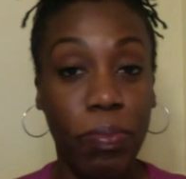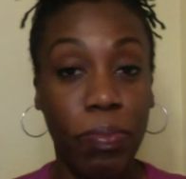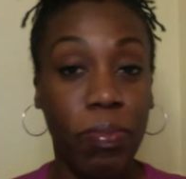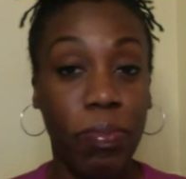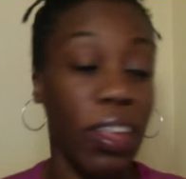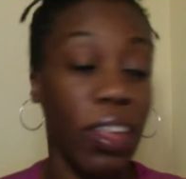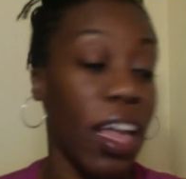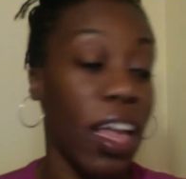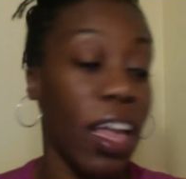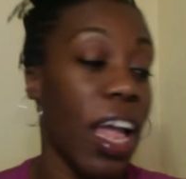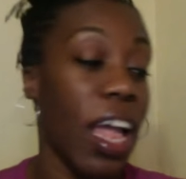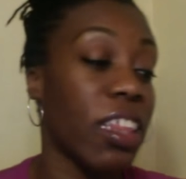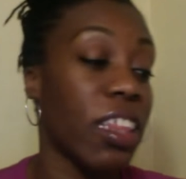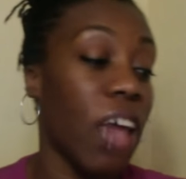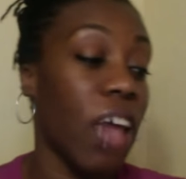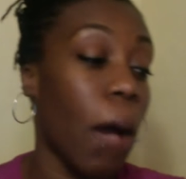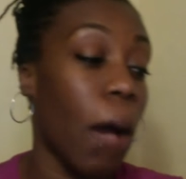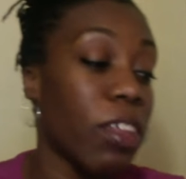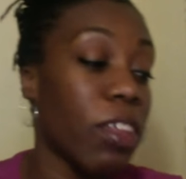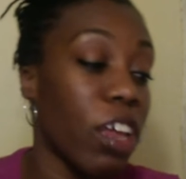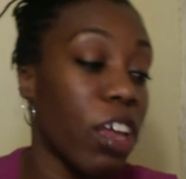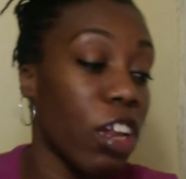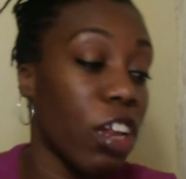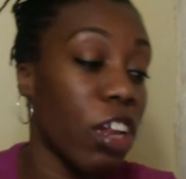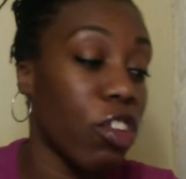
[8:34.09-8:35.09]
And Tom is
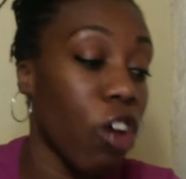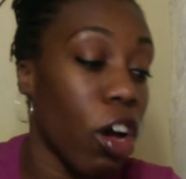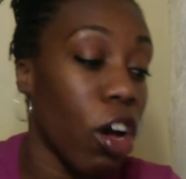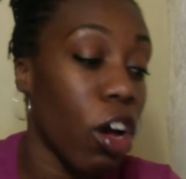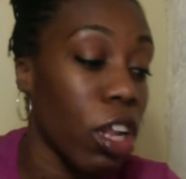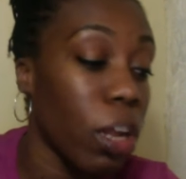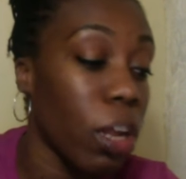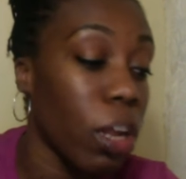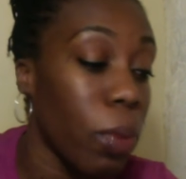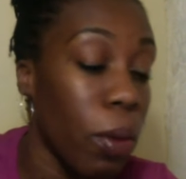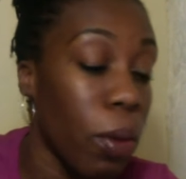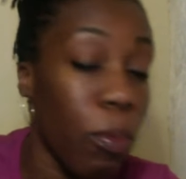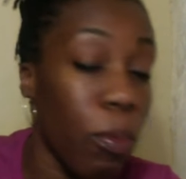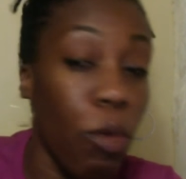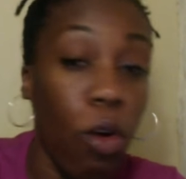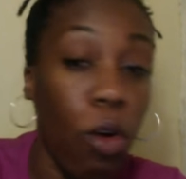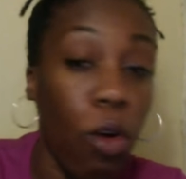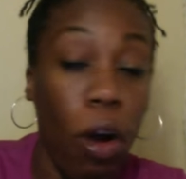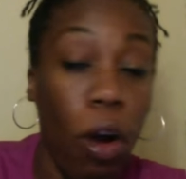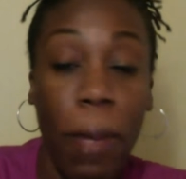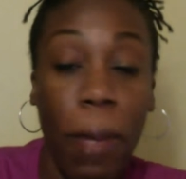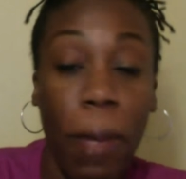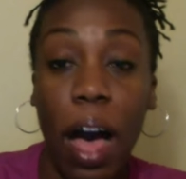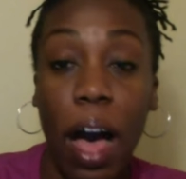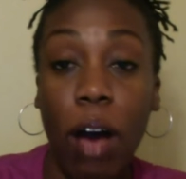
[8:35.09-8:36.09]
going to talk a little bit more
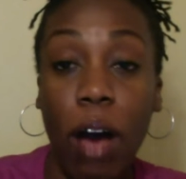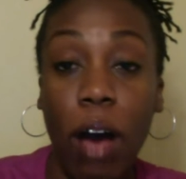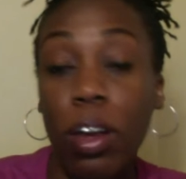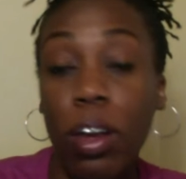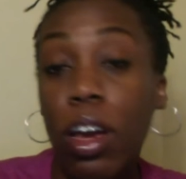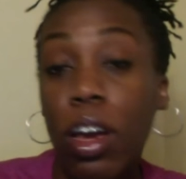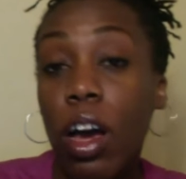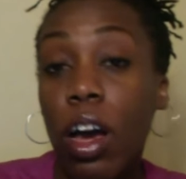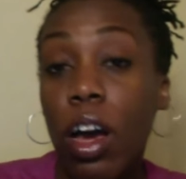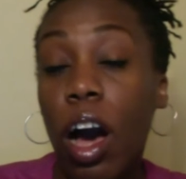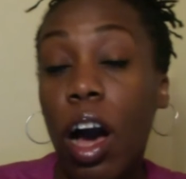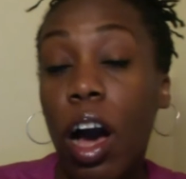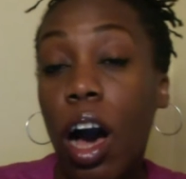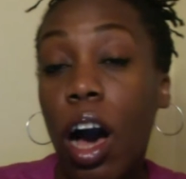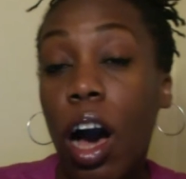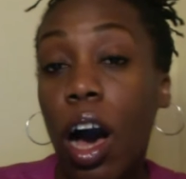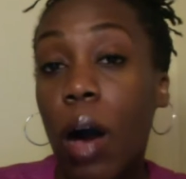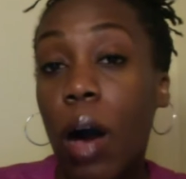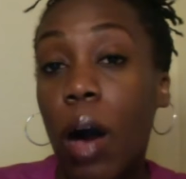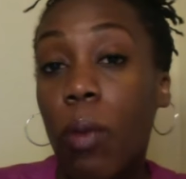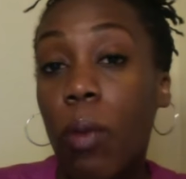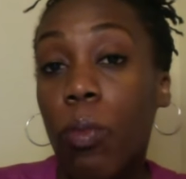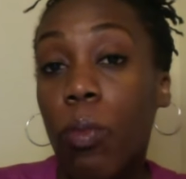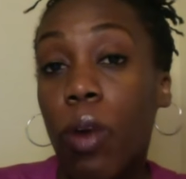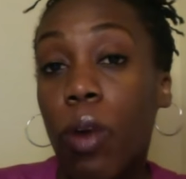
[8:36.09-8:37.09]
about
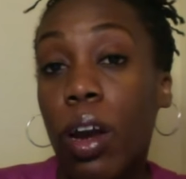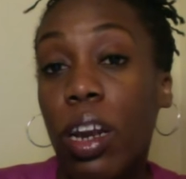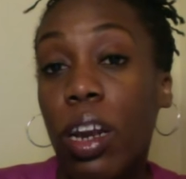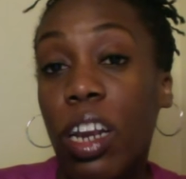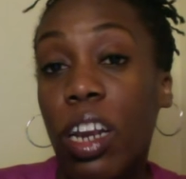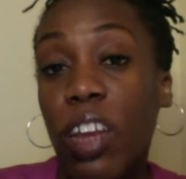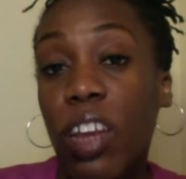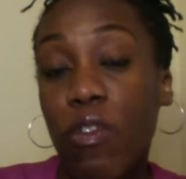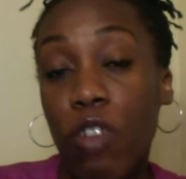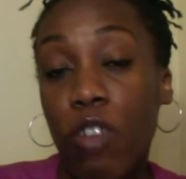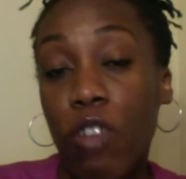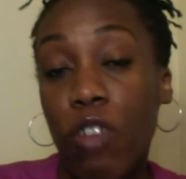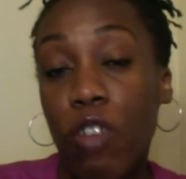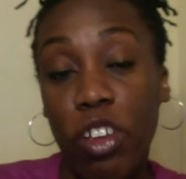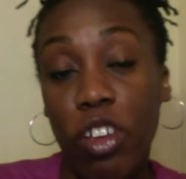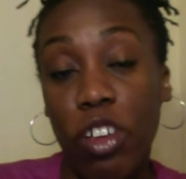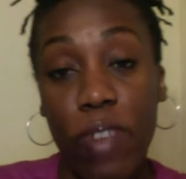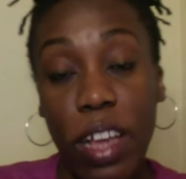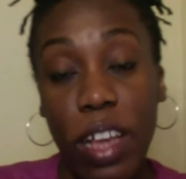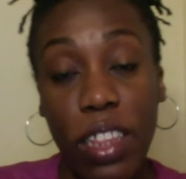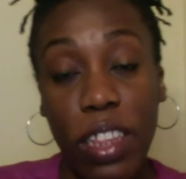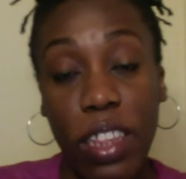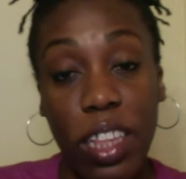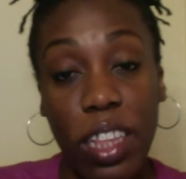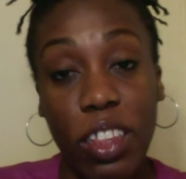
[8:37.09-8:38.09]
what Live Richer
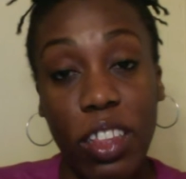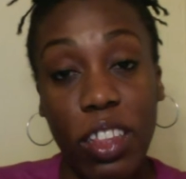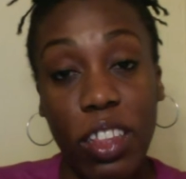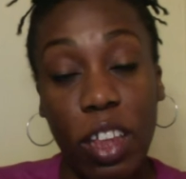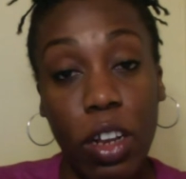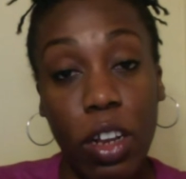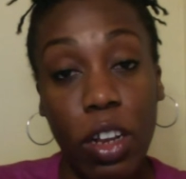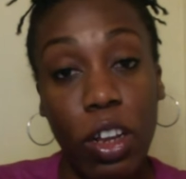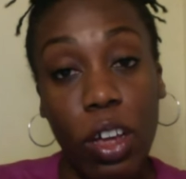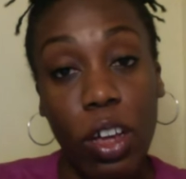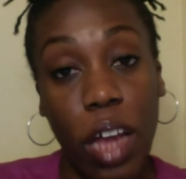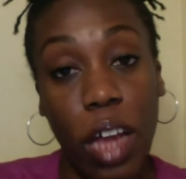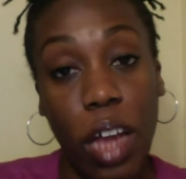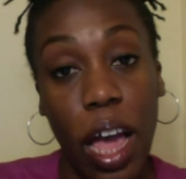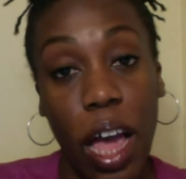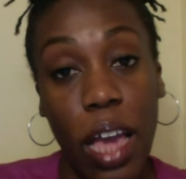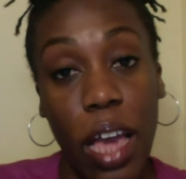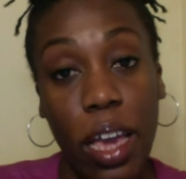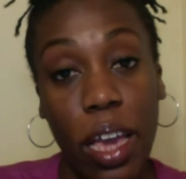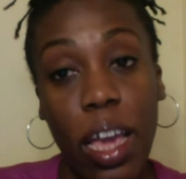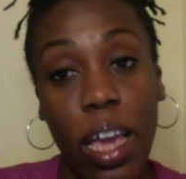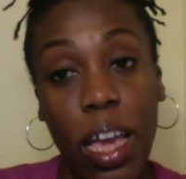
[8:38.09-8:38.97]
Investing is going to look like.